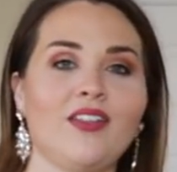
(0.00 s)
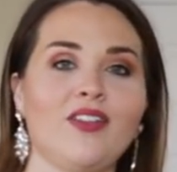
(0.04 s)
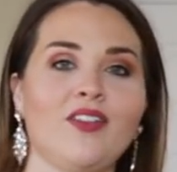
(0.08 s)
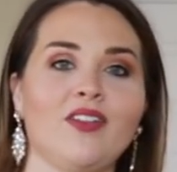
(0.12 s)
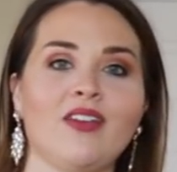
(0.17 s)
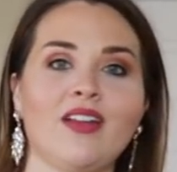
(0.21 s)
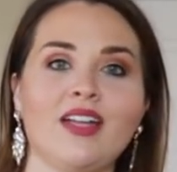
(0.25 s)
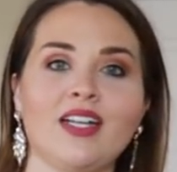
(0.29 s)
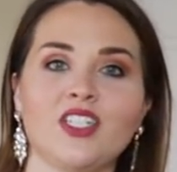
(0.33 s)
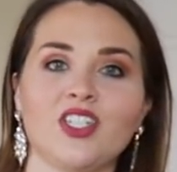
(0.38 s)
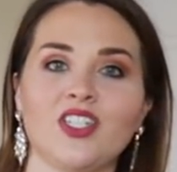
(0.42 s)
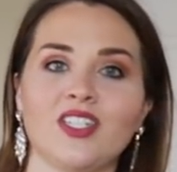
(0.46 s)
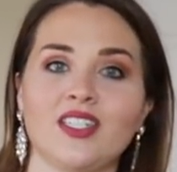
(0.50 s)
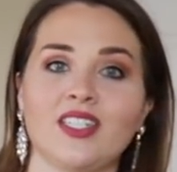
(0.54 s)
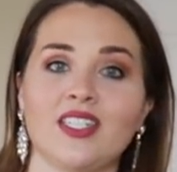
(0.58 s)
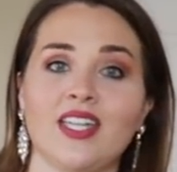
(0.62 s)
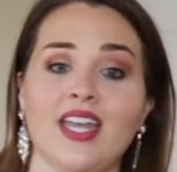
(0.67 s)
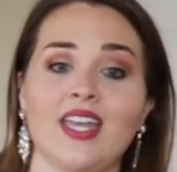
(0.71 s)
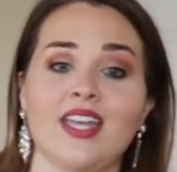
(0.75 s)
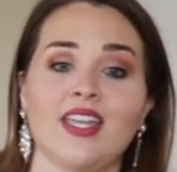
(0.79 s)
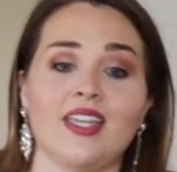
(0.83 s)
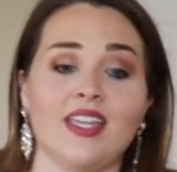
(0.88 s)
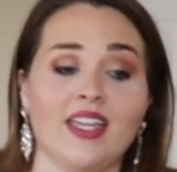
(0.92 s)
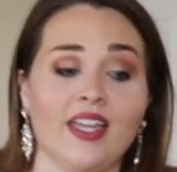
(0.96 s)
and they're not just
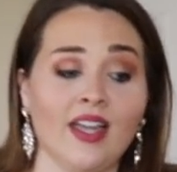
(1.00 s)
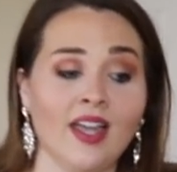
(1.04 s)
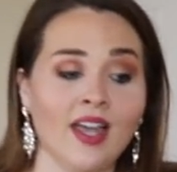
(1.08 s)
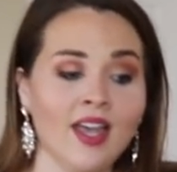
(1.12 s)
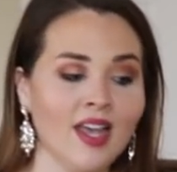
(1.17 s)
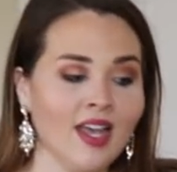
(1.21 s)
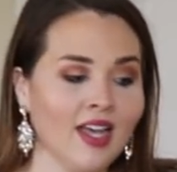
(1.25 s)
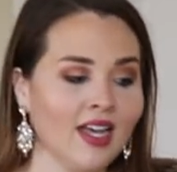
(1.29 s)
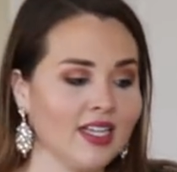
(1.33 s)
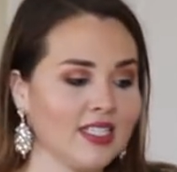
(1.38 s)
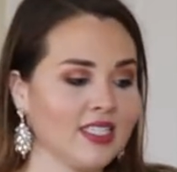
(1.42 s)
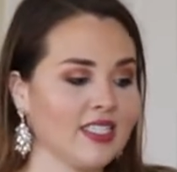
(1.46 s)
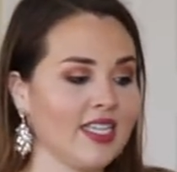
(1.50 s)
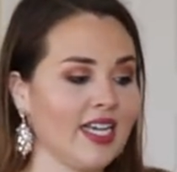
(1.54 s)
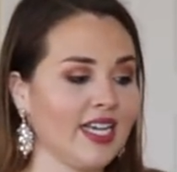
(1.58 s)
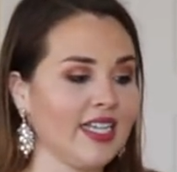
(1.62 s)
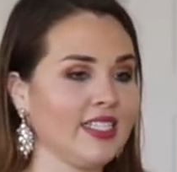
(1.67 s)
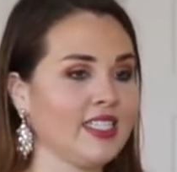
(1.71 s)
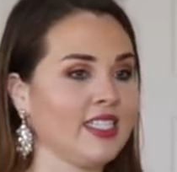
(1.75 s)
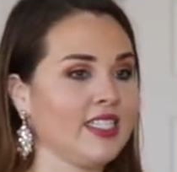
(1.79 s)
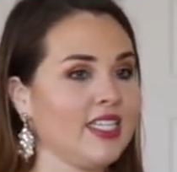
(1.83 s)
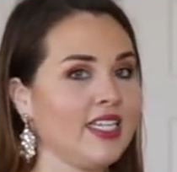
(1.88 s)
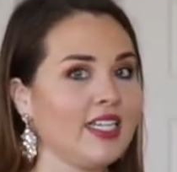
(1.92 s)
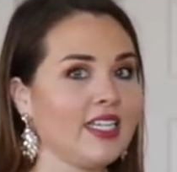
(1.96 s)
taking a
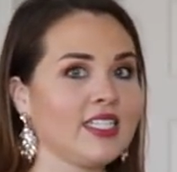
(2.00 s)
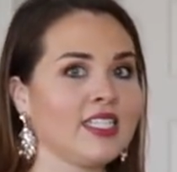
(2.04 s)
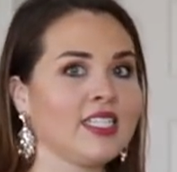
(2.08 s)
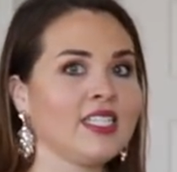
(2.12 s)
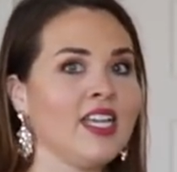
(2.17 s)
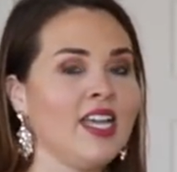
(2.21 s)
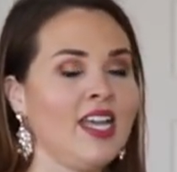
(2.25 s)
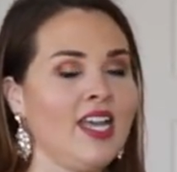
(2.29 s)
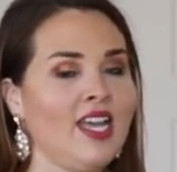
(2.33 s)
size 6